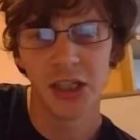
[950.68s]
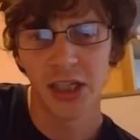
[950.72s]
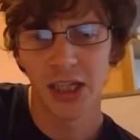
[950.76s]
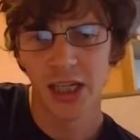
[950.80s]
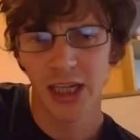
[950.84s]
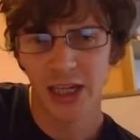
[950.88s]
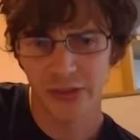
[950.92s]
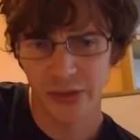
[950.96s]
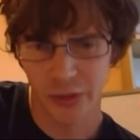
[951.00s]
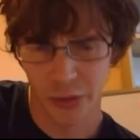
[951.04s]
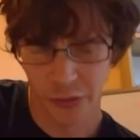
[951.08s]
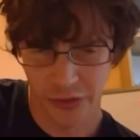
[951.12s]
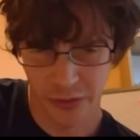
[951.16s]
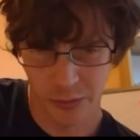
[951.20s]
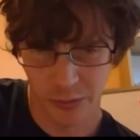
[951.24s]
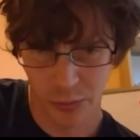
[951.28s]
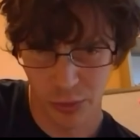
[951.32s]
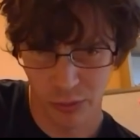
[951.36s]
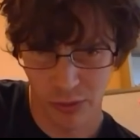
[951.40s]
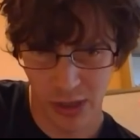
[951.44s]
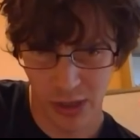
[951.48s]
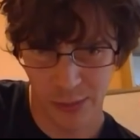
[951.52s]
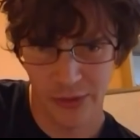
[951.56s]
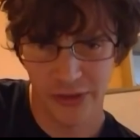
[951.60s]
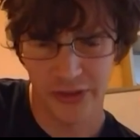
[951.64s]
It's got some
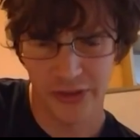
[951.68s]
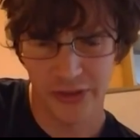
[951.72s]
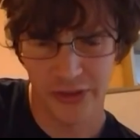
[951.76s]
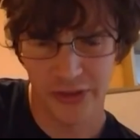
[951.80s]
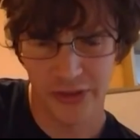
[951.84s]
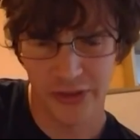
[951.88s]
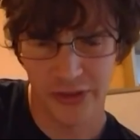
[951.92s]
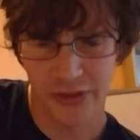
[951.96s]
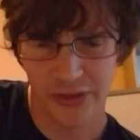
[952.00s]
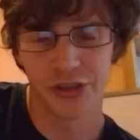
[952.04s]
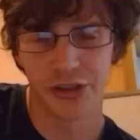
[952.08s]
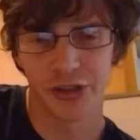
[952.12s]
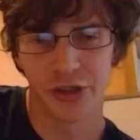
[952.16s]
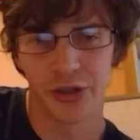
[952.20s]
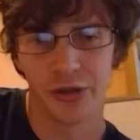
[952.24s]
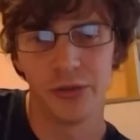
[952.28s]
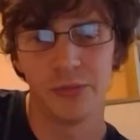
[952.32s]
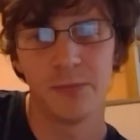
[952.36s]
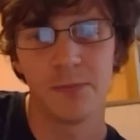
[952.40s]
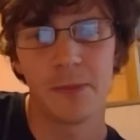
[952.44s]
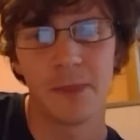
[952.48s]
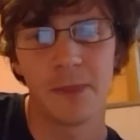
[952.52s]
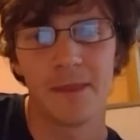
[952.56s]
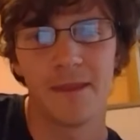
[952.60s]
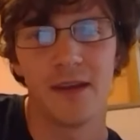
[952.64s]
parameters to
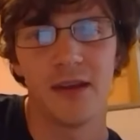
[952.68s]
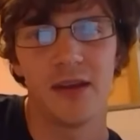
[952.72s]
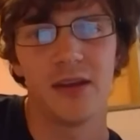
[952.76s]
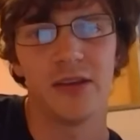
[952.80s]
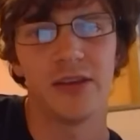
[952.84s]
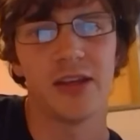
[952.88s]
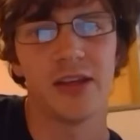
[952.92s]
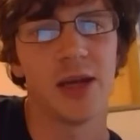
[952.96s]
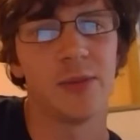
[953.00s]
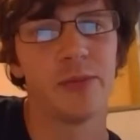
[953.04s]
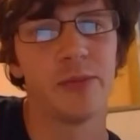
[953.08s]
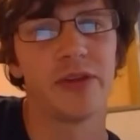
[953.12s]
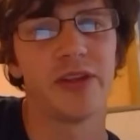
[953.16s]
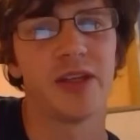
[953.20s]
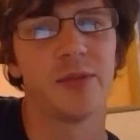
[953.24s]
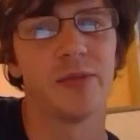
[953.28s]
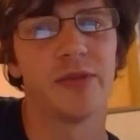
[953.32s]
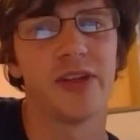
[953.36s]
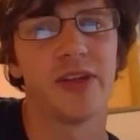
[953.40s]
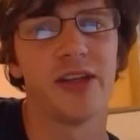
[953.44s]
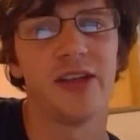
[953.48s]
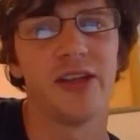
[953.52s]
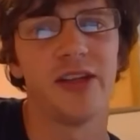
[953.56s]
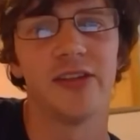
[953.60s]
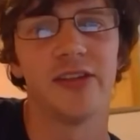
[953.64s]
tune that
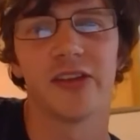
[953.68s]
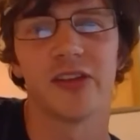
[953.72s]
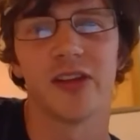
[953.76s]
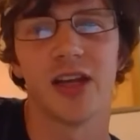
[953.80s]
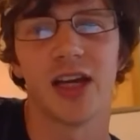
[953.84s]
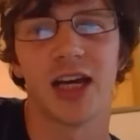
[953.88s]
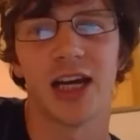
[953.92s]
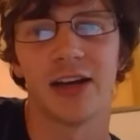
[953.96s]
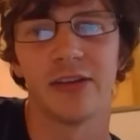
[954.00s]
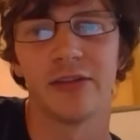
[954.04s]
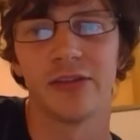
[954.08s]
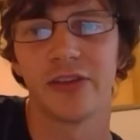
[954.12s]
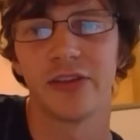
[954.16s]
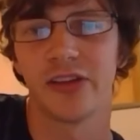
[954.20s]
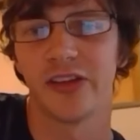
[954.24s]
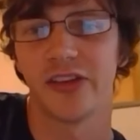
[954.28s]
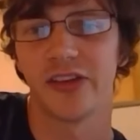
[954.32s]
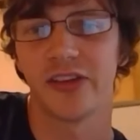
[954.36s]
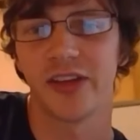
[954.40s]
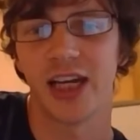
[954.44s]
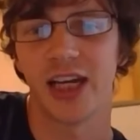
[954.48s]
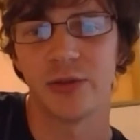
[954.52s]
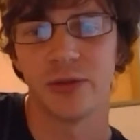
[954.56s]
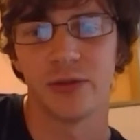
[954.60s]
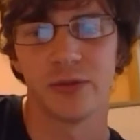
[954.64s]
MCMC doesn't have. So the
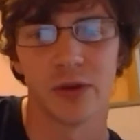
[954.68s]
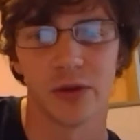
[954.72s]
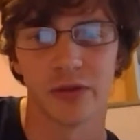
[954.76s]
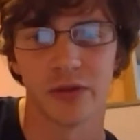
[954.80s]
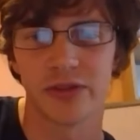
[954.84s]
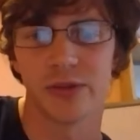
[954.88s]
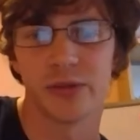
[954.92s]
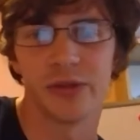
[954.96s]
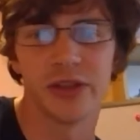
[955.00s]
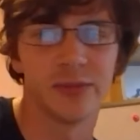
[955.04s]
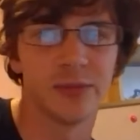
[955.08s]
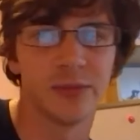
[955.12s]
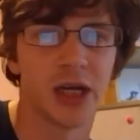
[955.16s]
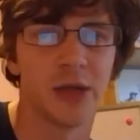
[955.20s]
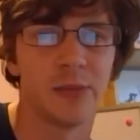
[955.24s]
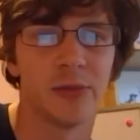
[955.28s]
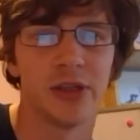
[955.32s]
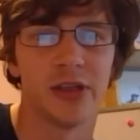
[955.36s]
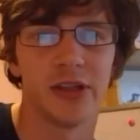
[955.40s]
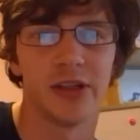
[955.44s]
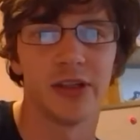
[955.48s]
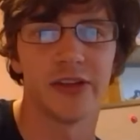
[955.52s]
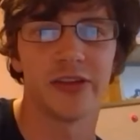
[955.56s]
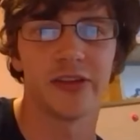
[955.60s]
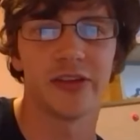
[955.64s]
stage we've got to at the
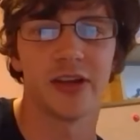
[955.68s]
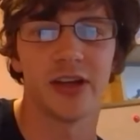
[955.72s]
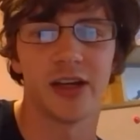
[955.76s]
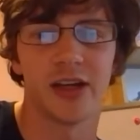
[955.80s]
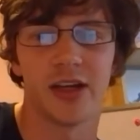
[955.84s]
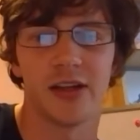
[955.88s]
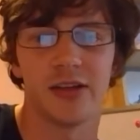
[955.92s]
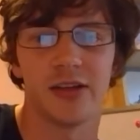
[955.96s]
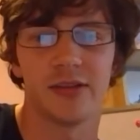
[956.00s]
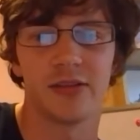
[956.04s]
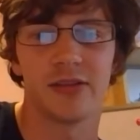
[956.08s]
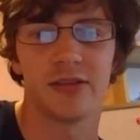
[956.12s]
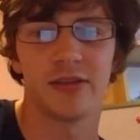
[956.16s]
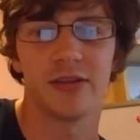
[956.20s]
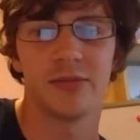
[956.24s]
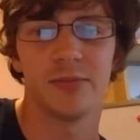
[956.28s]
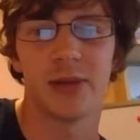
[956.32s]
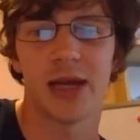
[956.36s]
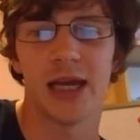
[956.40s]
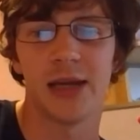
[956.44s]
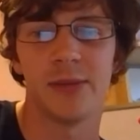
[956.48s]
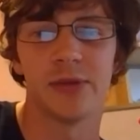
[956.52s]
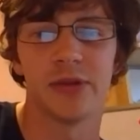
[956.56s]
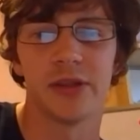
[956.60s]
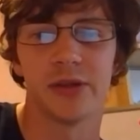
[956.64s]
moment, this
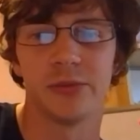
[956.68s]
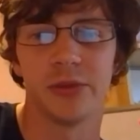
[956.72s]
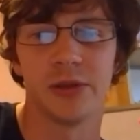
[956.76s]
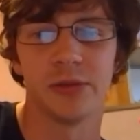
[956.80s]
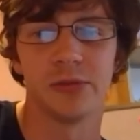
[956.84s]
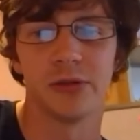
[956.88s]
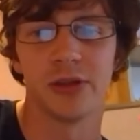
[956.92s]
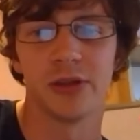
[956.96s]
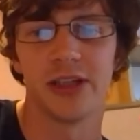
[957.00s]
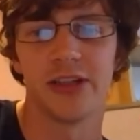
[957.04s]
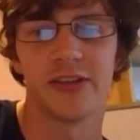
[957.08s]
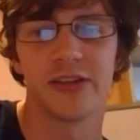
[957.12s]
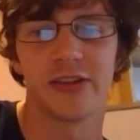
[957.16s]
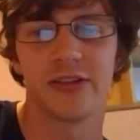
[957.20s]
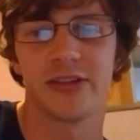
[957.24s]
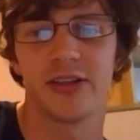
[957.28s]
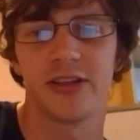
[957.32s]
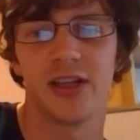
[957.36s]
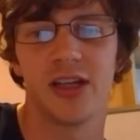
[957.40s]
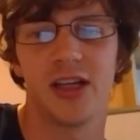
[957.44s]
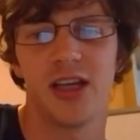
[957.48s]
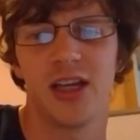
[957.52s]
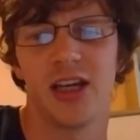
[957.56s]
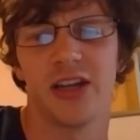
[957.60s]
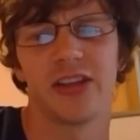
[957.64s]
paper that we released,
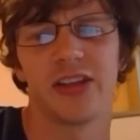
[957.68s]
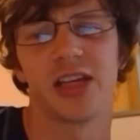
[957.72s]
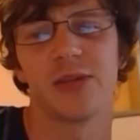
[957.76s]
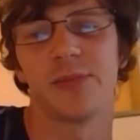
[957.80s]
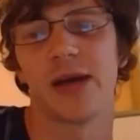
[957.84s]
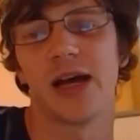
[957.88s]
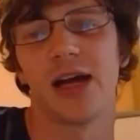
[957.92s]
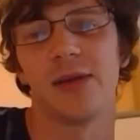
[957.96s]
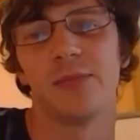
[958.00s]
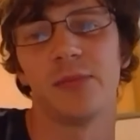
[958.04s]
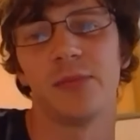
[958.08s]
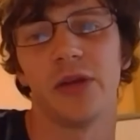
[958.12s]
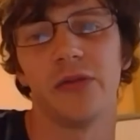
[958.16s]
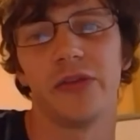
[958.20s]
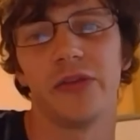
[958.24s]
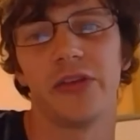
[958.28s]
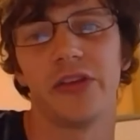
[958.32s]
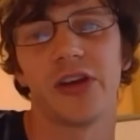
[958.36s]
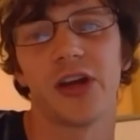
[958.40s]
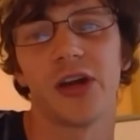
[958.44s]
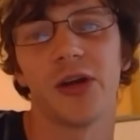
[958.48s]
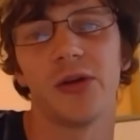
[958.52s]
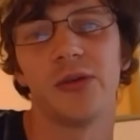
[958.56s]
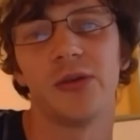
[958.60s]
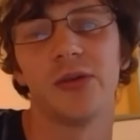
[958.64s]
I think about a month
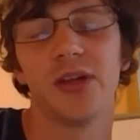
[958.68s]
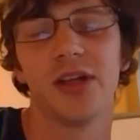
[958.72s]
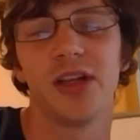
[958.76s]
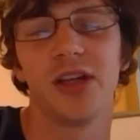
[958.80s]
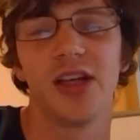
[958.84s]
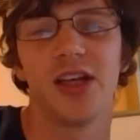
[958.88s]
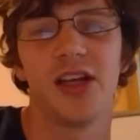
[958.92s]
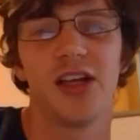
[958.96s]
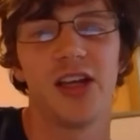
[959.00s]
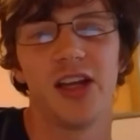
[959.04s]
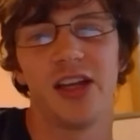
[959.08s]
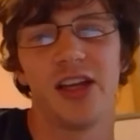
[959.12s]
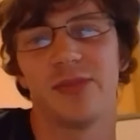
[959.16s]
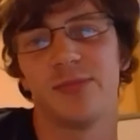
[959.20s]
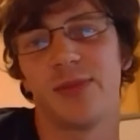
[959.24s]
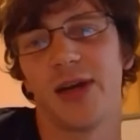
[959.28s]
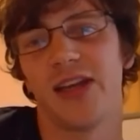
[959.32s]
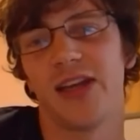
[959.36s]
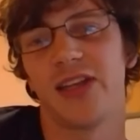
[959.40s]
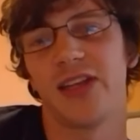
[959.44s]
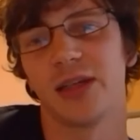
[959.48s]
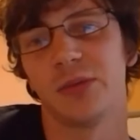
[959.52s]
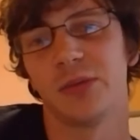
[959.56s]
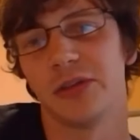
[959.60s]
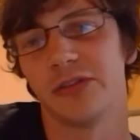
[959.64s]
ago, is
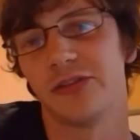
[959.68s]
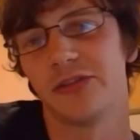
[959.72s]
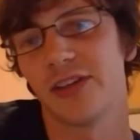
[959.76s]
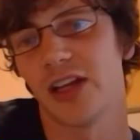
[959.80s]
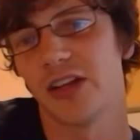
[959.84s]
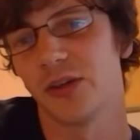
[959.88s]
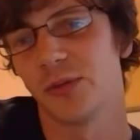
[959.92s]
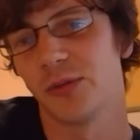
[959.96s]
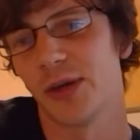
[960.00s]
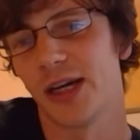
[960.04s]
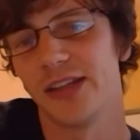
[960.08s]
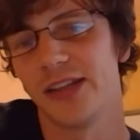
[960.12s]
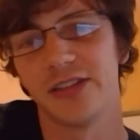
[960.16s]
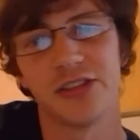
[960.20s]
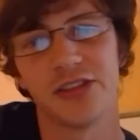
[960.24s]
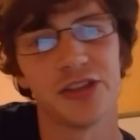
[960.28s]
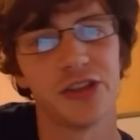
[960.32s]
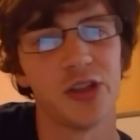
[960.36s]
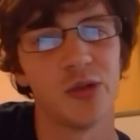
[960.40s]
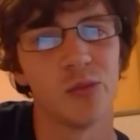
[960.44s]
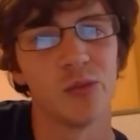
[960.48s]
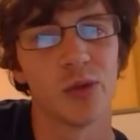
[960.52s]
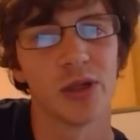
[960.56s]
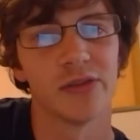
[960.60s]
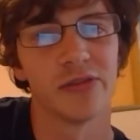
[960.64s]
basically we've found a way to
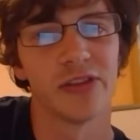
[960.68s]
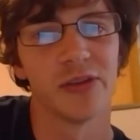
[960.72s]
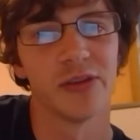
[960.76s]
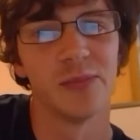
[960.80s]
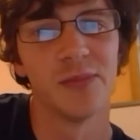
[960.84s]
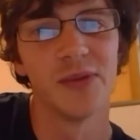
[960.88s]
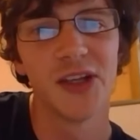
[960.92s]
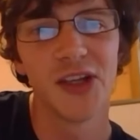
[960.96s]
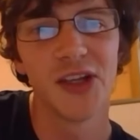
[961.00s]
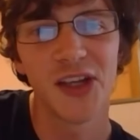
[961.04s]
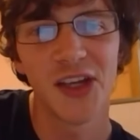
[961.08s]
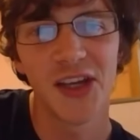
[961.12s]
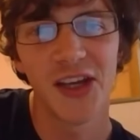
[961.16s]
tune one of them.